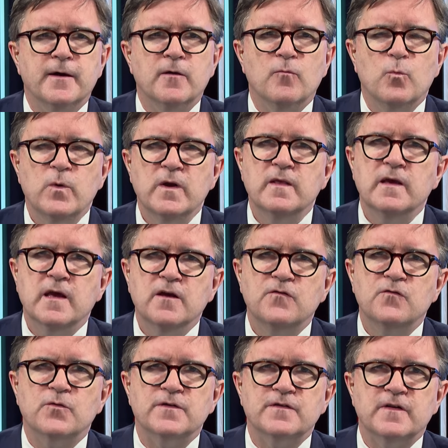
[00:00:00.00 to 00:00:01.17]
really
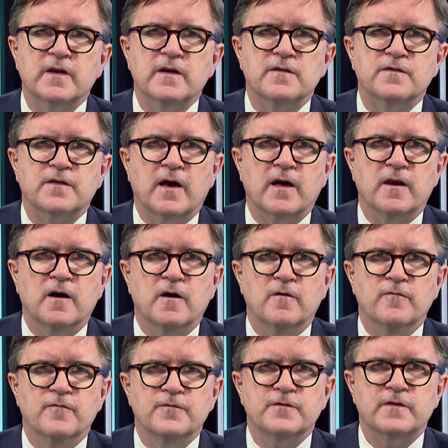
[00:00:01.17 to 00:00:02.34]
interesting set
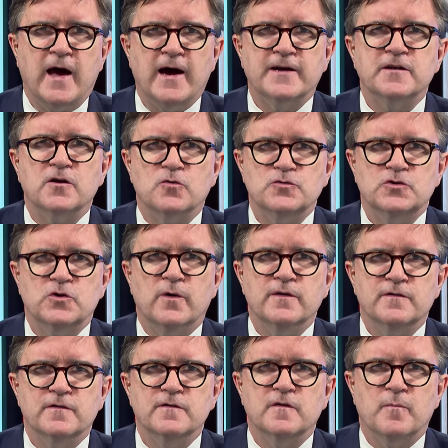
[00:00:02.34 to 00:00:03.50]
of tactical
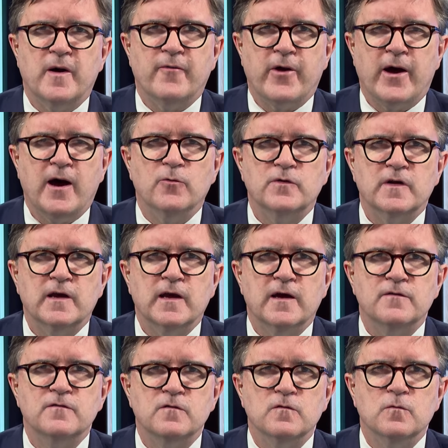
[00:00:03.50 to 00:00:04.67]
choices about how to
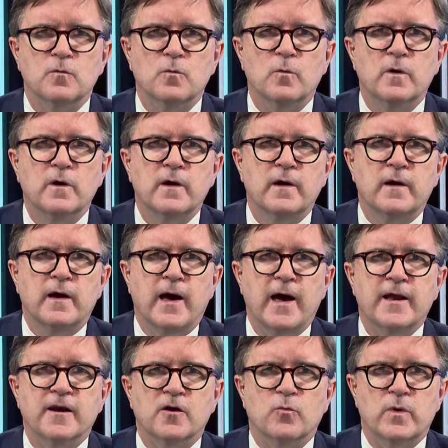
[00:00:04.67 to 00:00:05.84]
get to
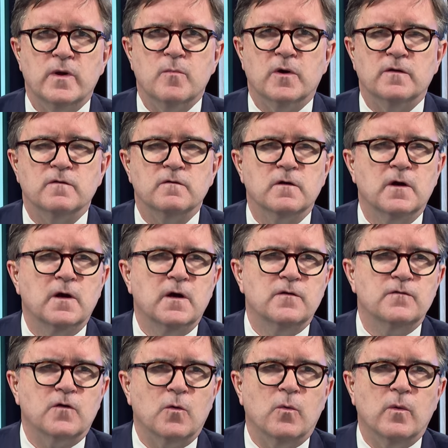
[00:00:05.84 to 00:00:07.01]
an agreement.
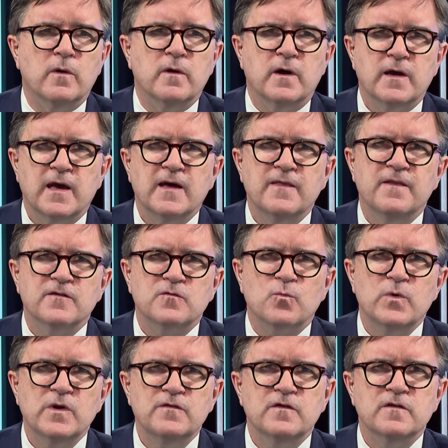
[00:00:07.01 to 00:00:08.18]
So again, this
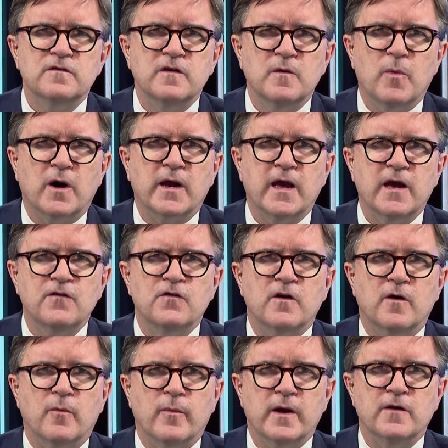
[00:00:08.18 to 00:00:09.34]
recent
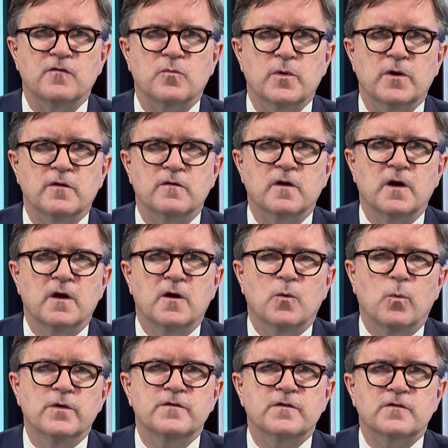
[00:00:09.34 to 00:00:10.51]
demarcation arrangement
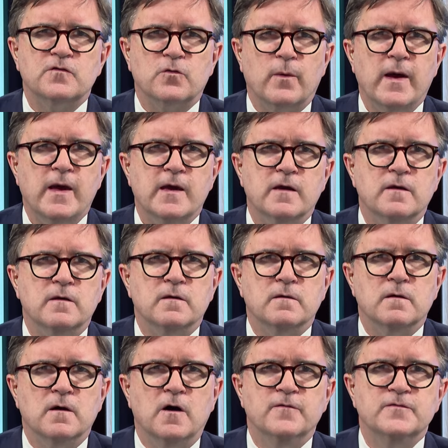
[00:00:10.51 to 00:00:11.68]
was a trade
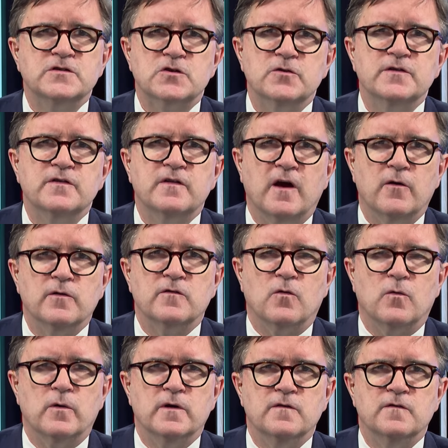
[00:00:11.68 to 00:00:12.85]
of certain
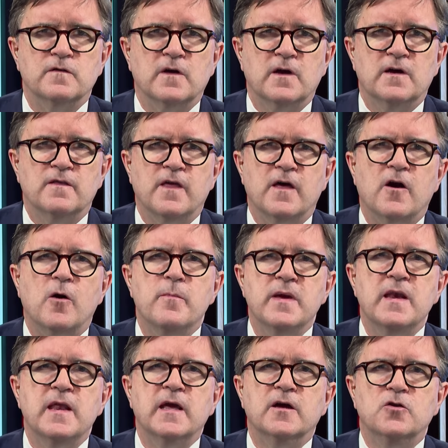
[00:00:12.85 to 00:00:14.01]
territories that
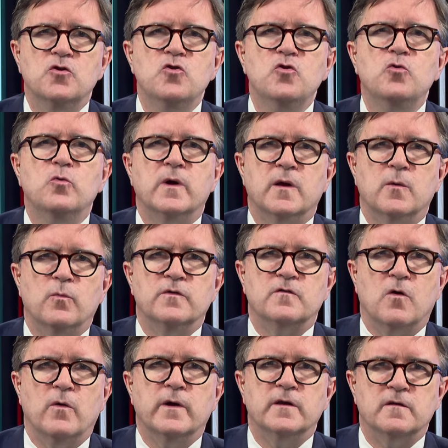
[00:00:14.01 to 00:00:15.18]
Armenia knew it was
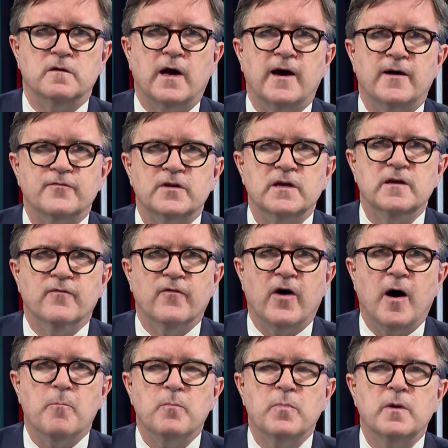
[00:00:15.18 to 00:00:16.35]
going to have to give
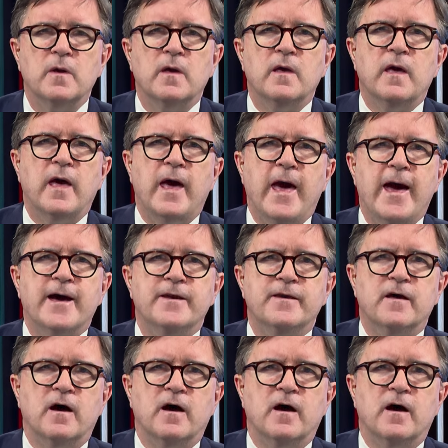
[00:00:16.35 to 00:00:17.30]
up, and